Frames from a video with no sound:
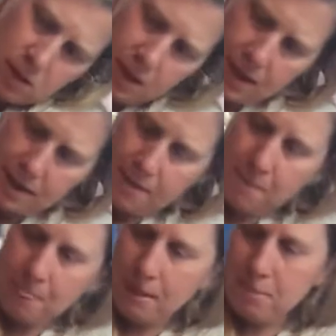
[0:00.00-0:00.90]
Yeah.
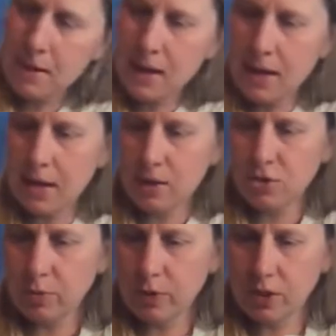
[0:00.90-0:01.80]
I may
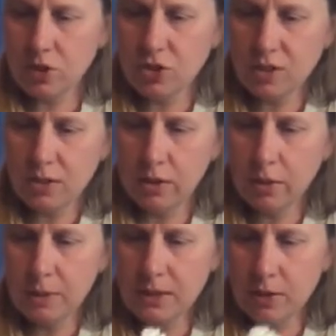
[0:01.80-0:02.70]
actually want to adjust a little
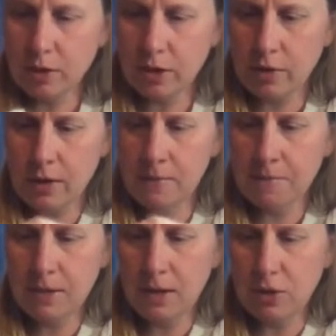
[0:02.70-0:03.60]
piece of greenery.
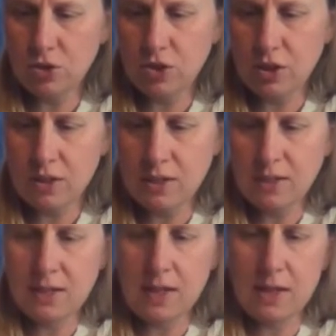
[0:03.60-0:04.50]
I'll show you this in a
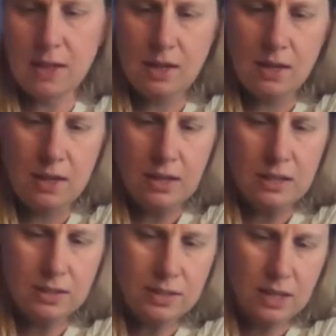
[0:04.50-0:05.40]
second.
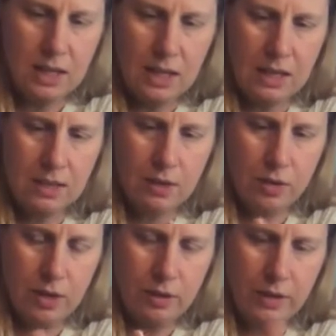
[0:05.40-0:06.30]
And sneak it into the
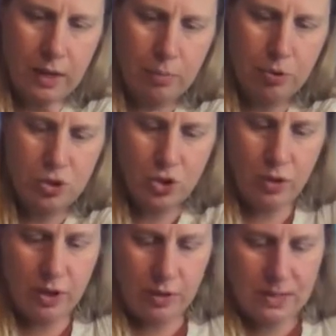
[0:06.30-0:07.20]
greenery, and that'll push the
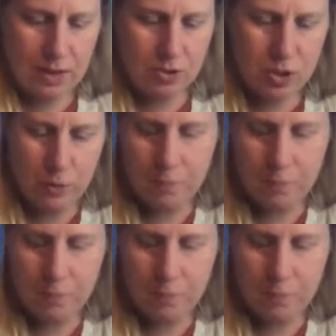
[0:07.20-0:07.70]
greenery down too.